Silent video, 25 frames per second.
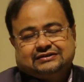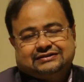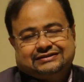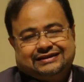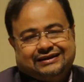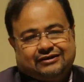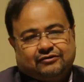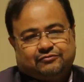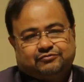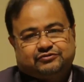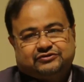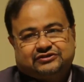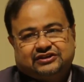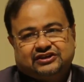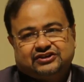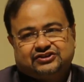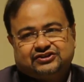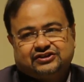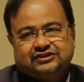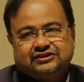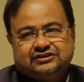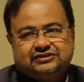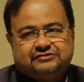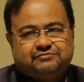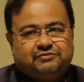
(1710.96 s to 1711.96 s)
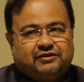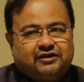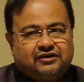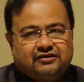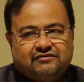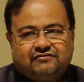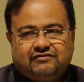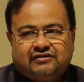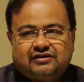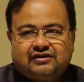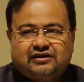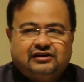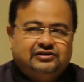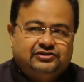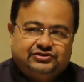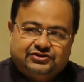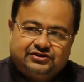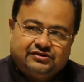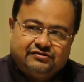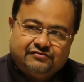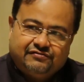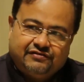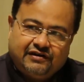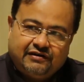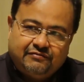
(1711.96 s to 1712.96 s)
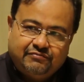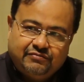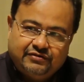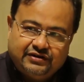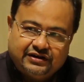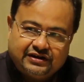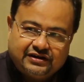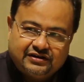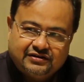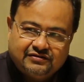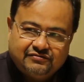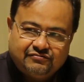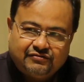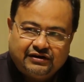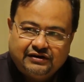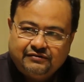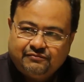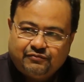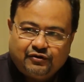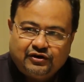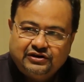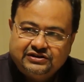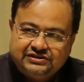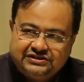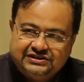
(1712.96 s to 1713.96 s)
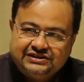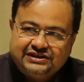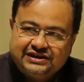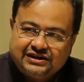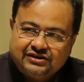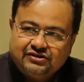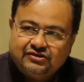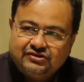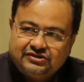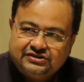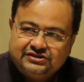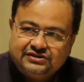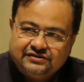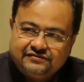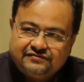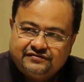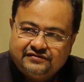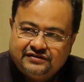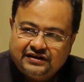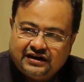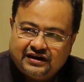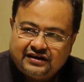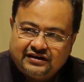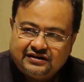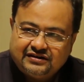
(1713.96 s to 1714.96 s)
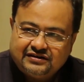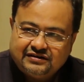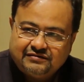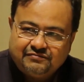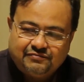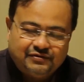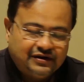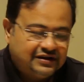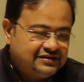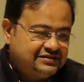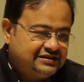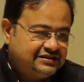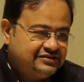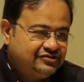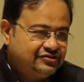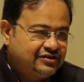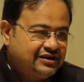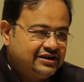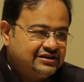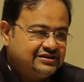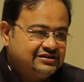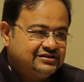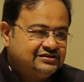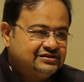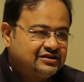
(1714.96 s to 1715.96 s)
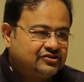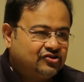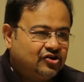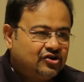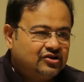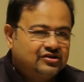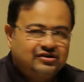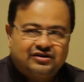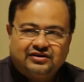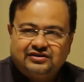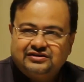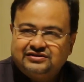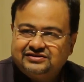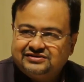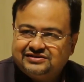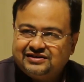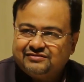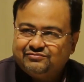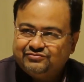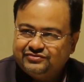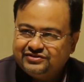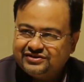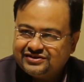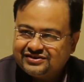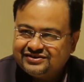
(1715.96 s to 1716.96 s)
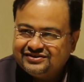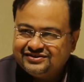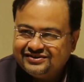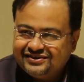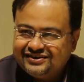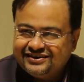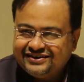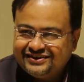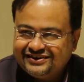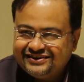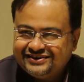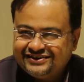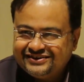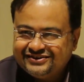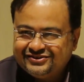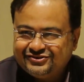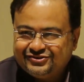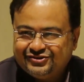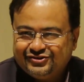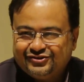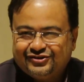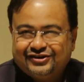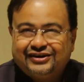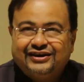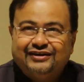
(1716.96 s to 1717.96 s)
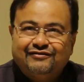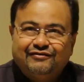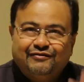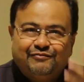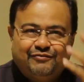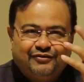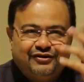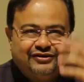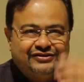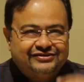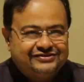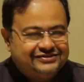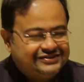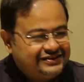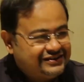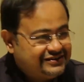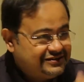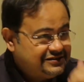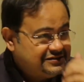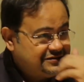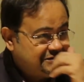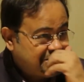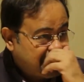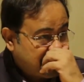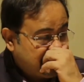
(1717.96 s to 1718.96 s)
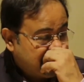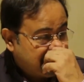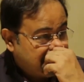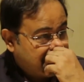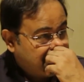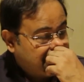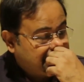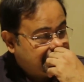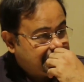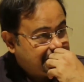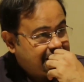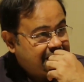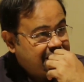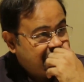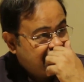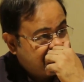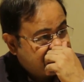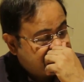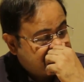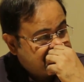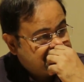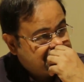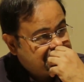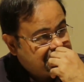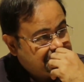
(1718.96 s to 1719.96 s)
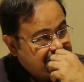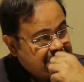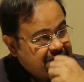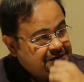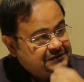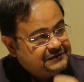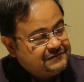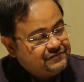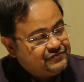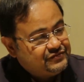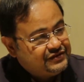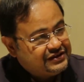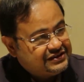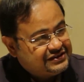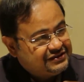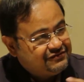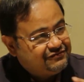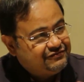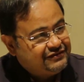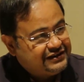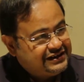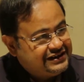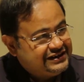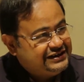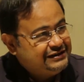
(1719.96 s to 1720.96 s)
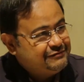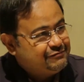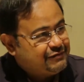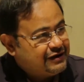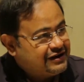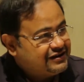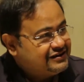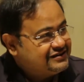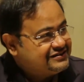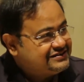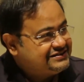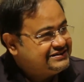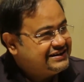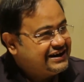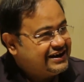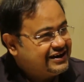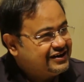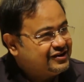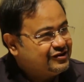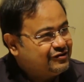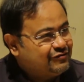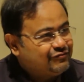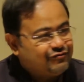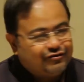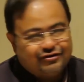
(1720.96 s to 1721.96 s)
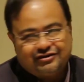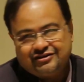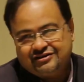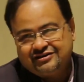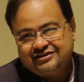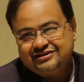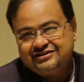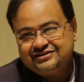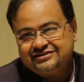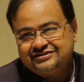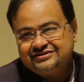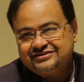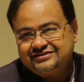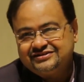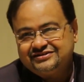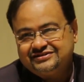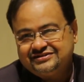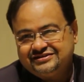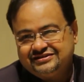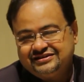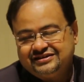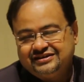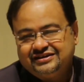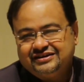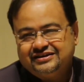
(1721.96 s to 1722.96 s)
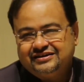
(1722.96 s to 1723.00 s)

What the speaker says: That obsession is part of our cultural fabric. One policy cannot shift that. And plus education is a concurrent subject, right? So you can have a policy at the center, but unless there's a very deep understanding of what it is